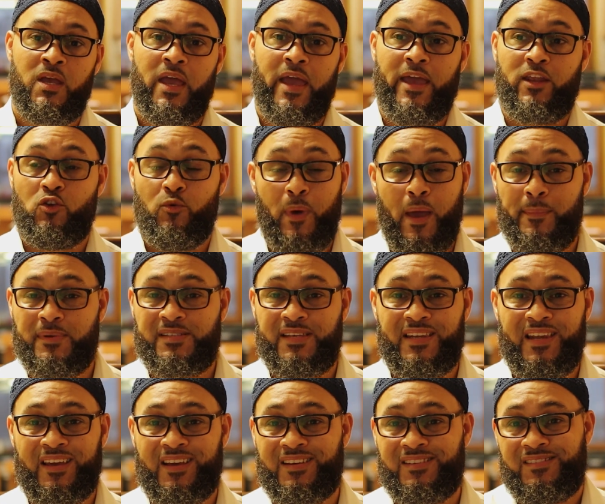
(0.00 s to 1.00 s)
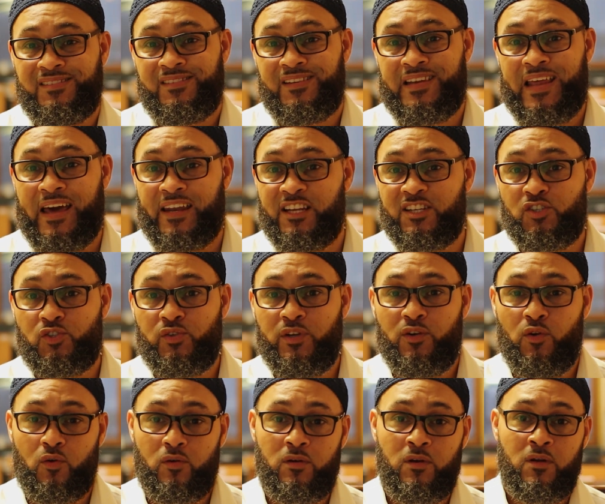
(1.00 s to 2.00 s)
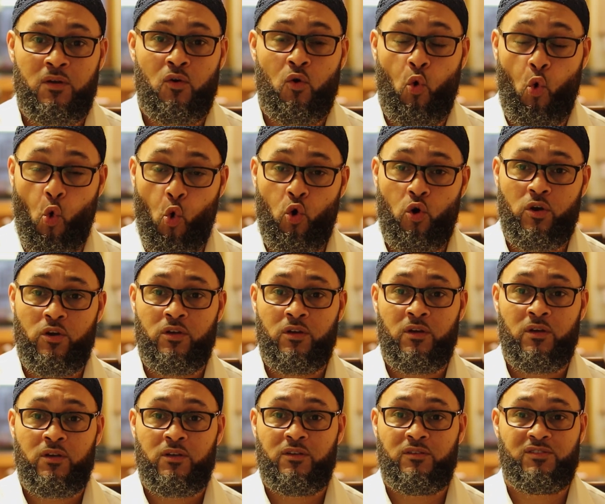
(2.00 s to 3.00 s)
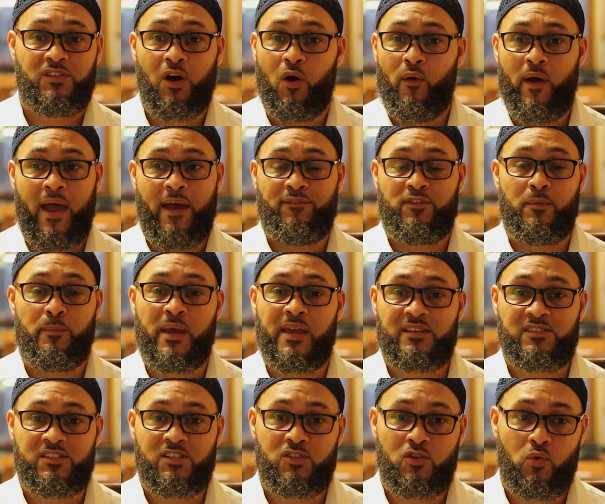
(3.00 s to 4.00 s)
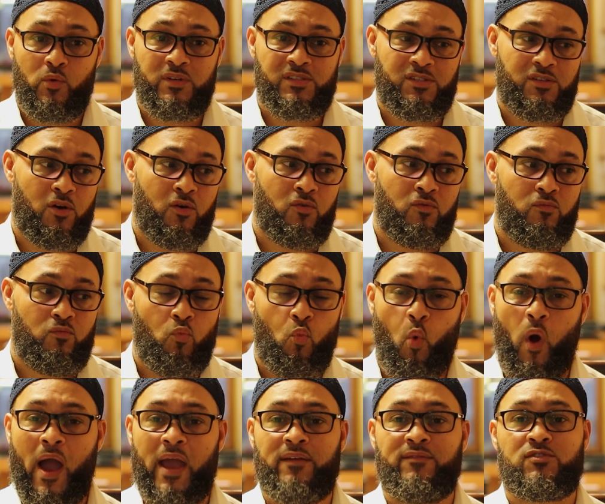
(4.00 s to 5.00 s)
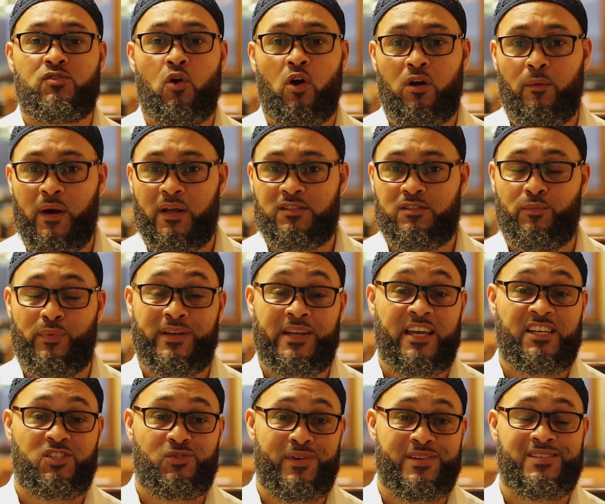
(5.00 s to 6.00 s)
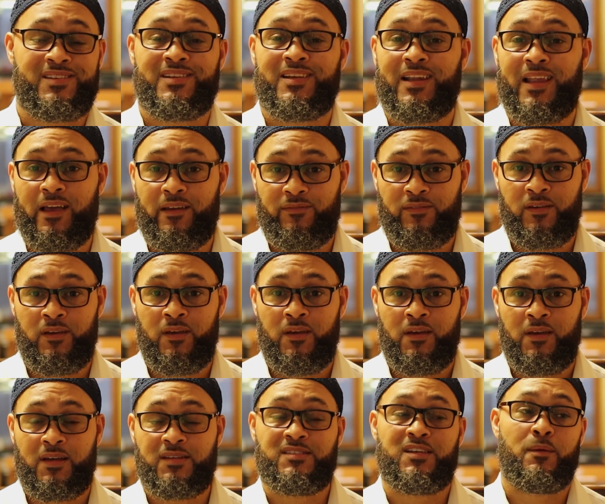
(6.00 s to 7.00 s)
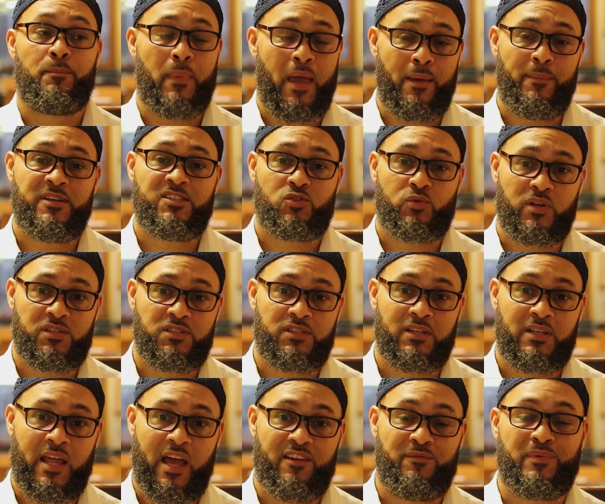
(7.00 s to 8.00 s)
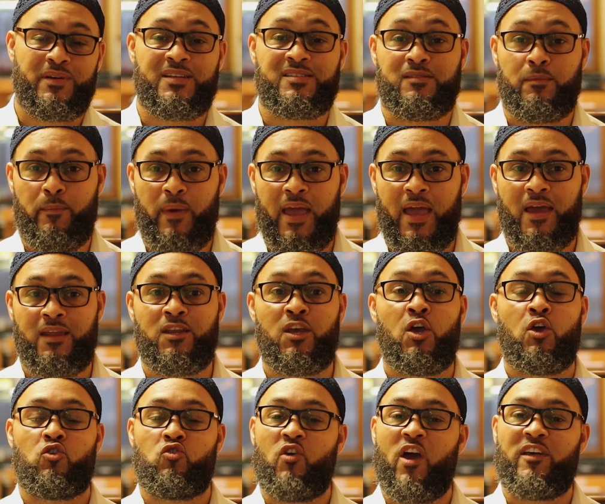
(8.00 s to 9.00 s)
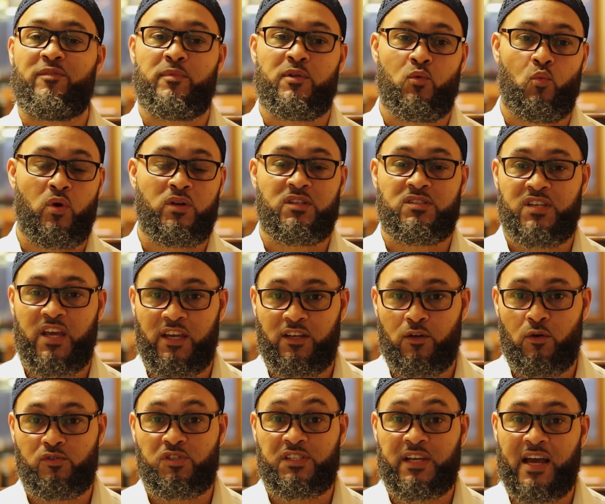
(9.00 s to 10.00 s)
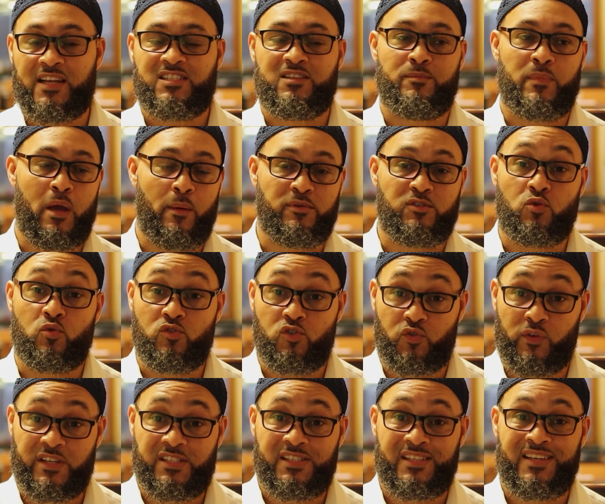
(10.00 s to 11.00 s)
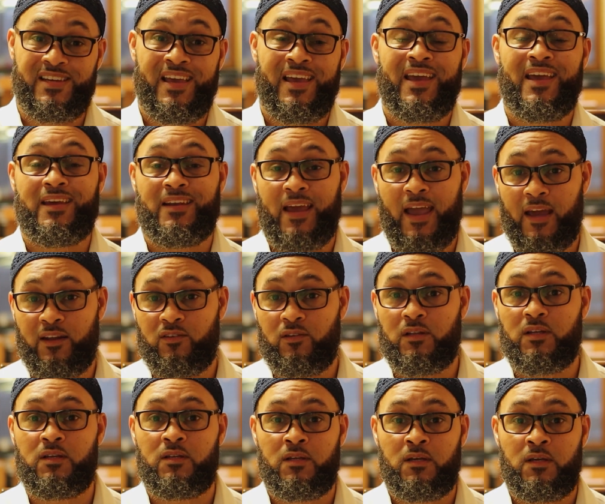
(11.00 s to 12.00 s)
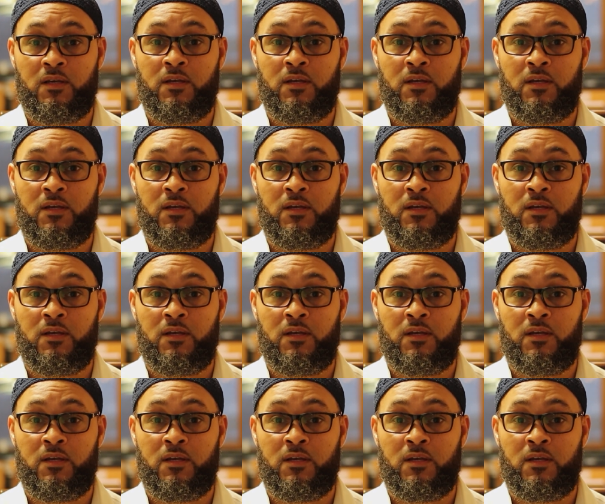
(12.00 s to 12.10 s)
And you may be saying that because you're not interested or you don't have the means to do it. So why even talk about it to bring that stress in your life? Because there may be stress in your life, but as the man, you have to be the one to take those shots to be able to address it and handle it.